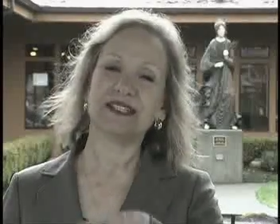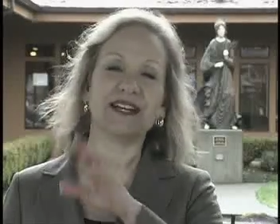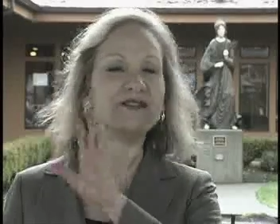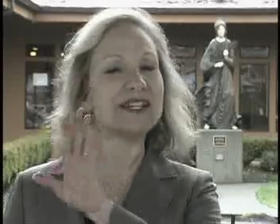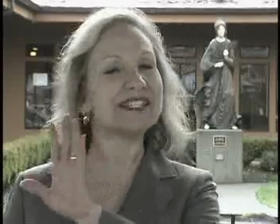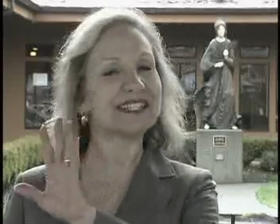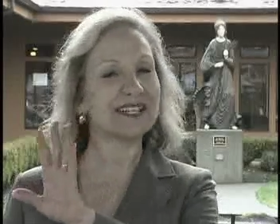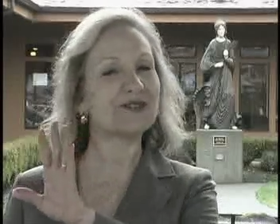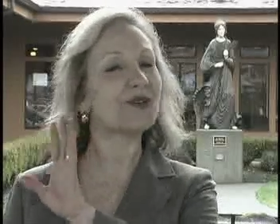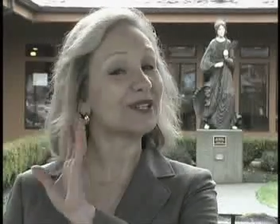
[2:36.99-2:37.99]

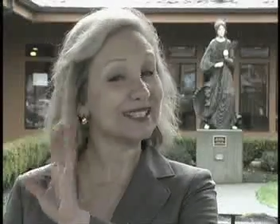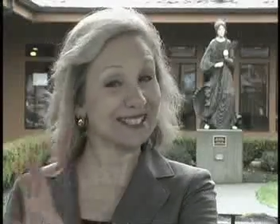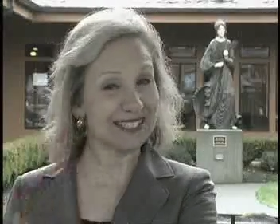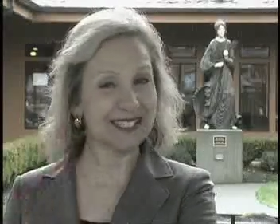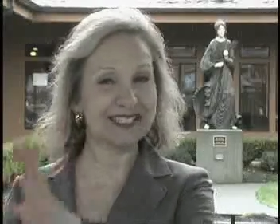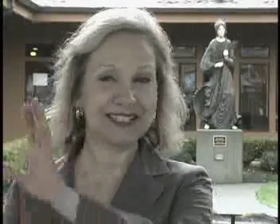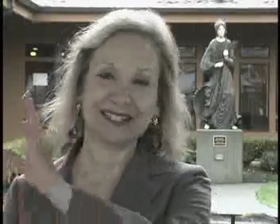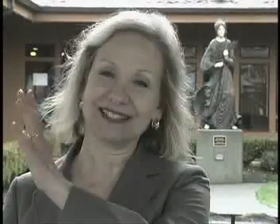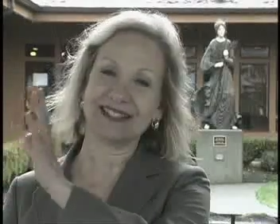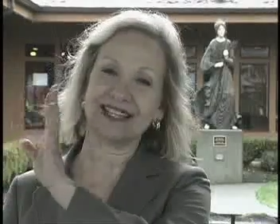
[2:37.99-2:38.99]
eventually, of course,
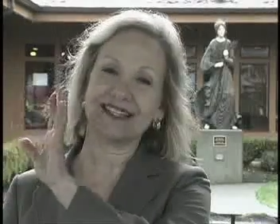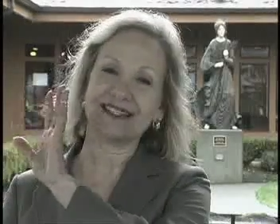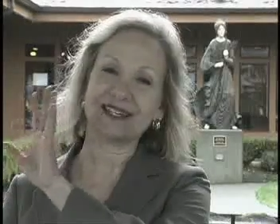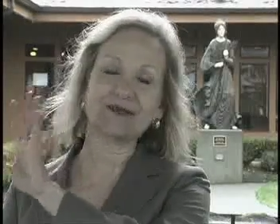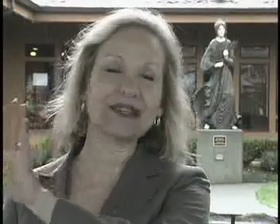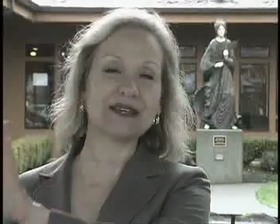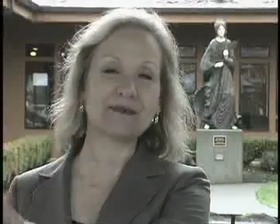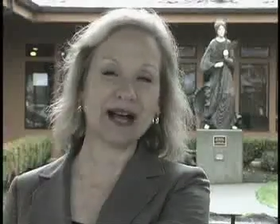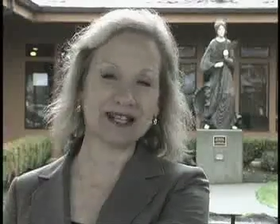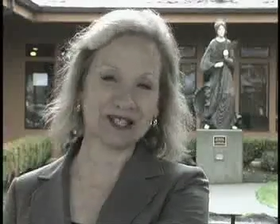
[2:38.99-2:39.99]
Jesus, some of the
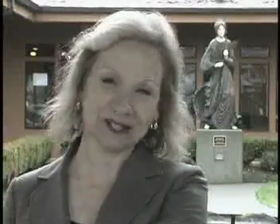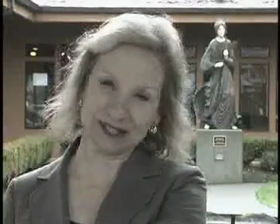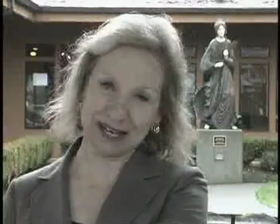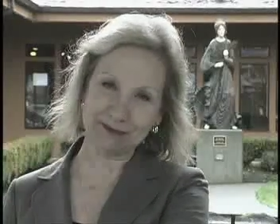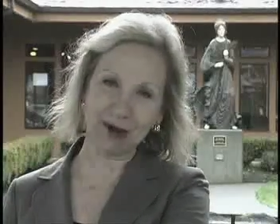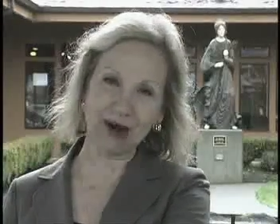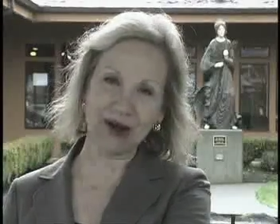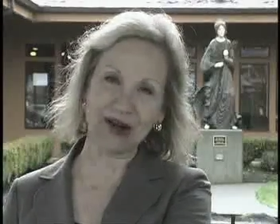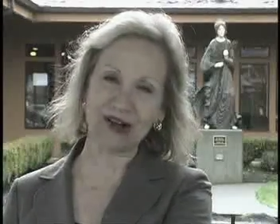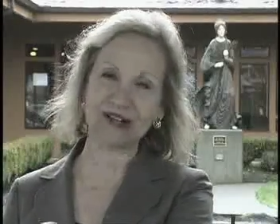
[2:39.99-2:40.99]
apostles, St.
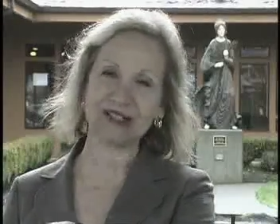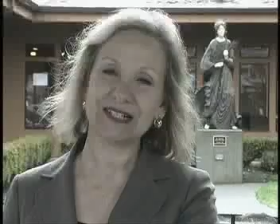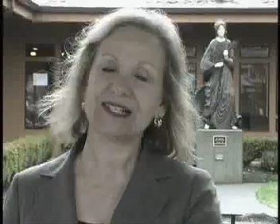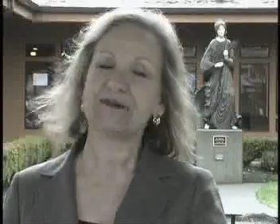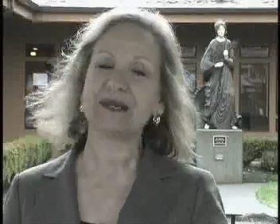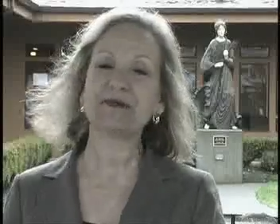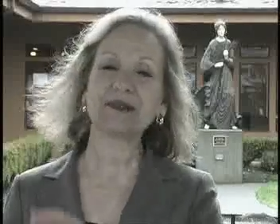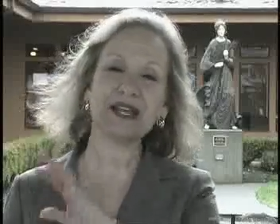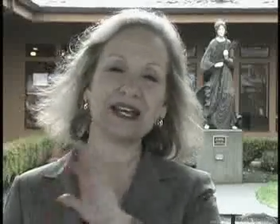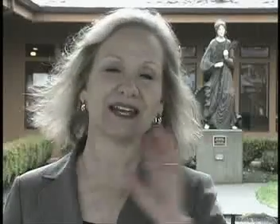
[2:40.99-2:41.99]
Paul,
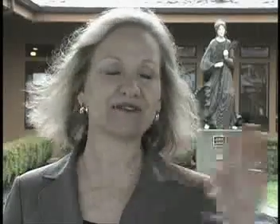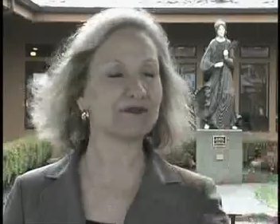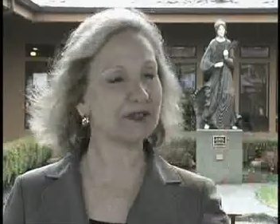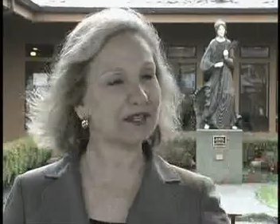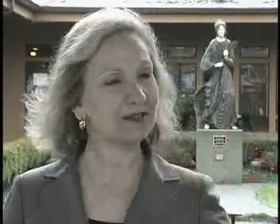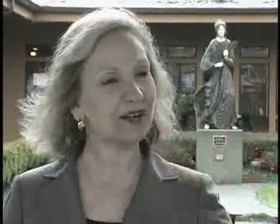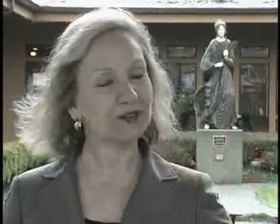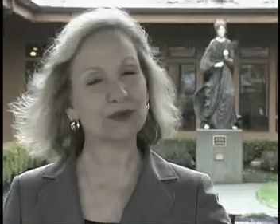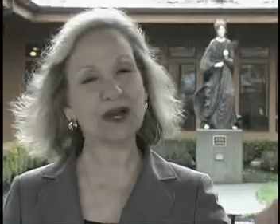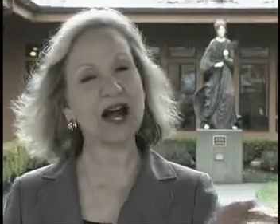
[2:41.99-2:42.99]
people that have
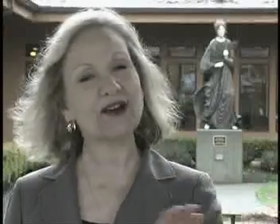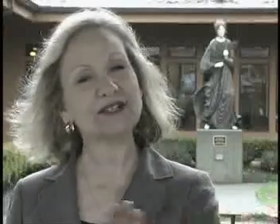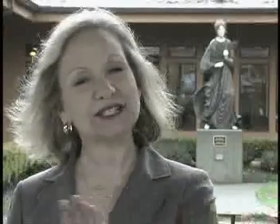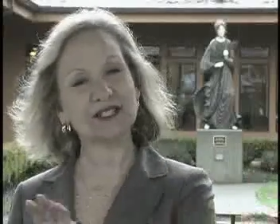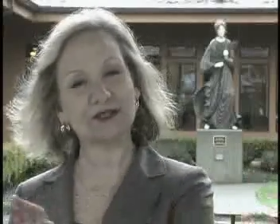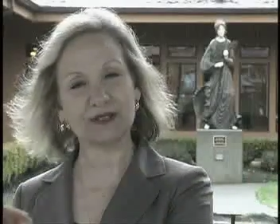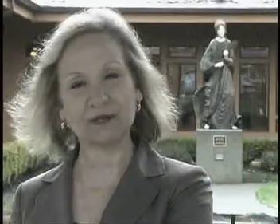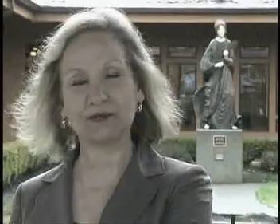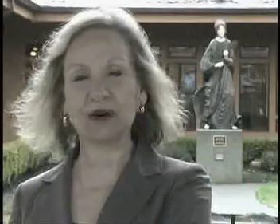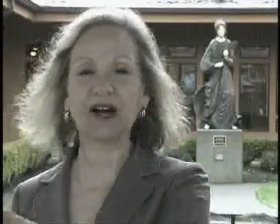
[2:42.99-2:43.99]
throughout
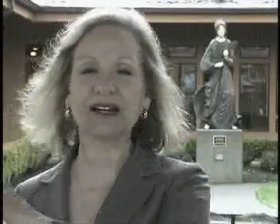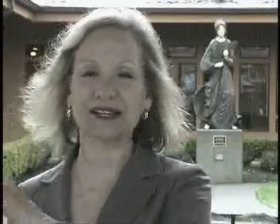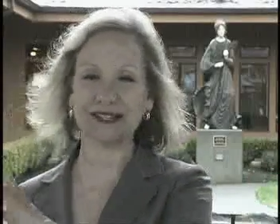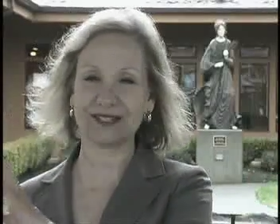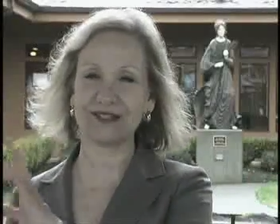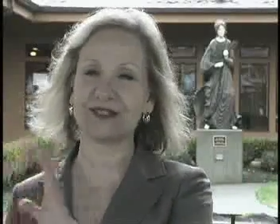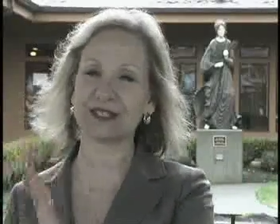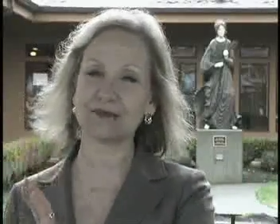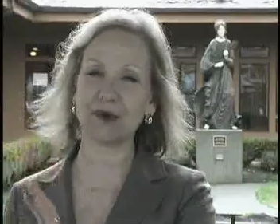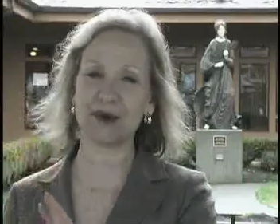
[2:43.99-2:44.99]
history brought us to
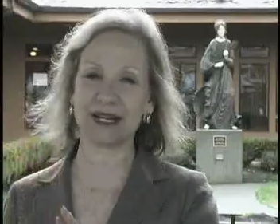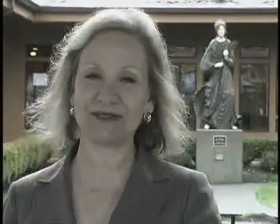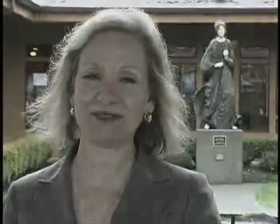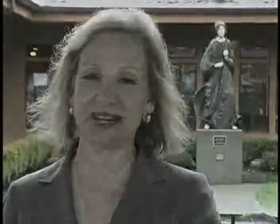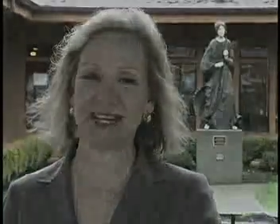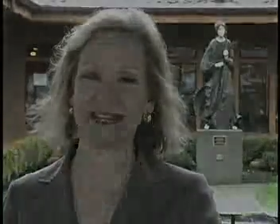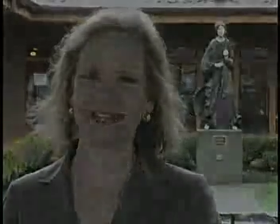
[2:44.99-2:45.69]
this point in faith.